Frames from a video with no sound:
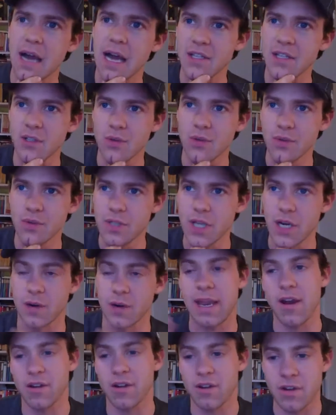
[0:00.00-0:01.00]
do,
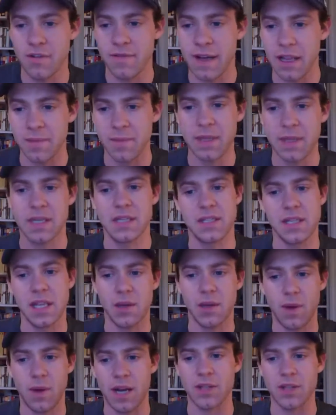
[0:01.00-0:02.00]
character development is like
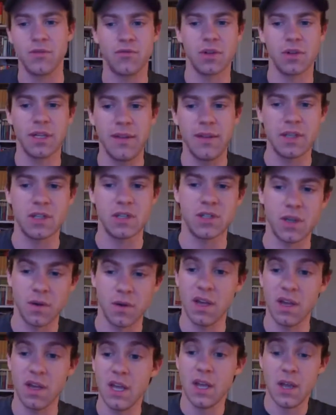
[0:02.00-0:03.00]
what I do for a living. So
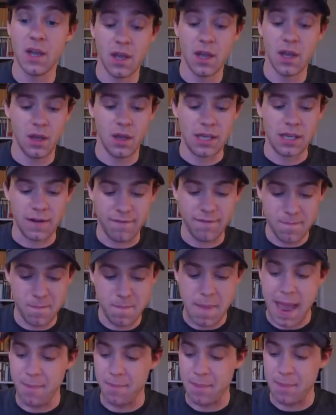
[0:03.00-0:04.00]
kind of
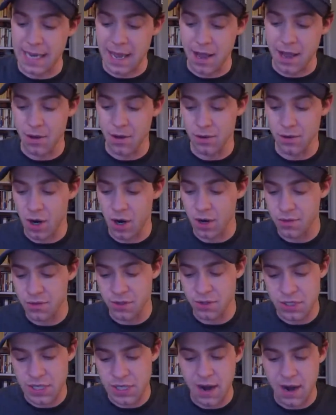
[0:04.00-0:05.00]
mapping out
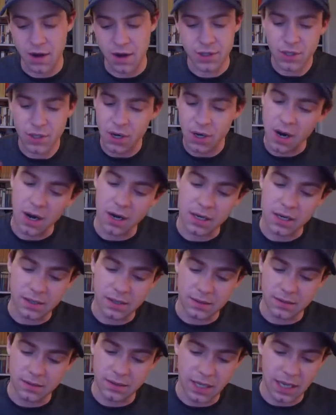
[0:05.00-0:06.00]
Arthur's character arc
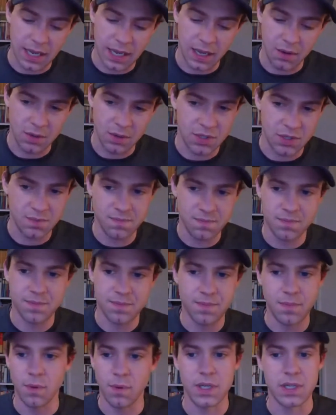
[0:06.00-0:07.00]
was
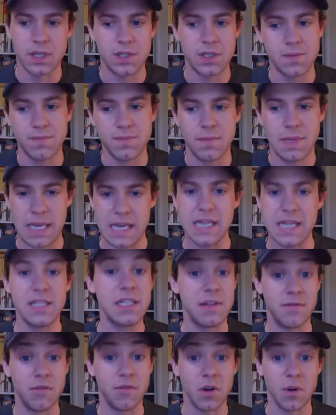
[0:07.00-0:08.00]

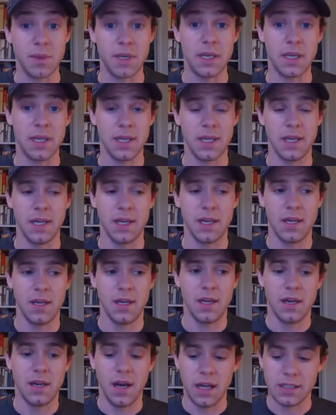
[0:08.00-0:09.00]
easy for me
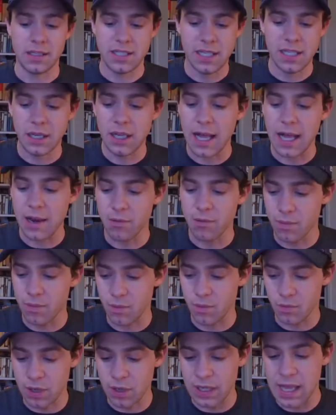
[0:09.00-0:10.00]
until I
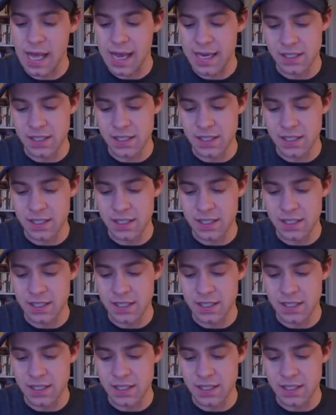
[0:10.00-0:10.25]
realized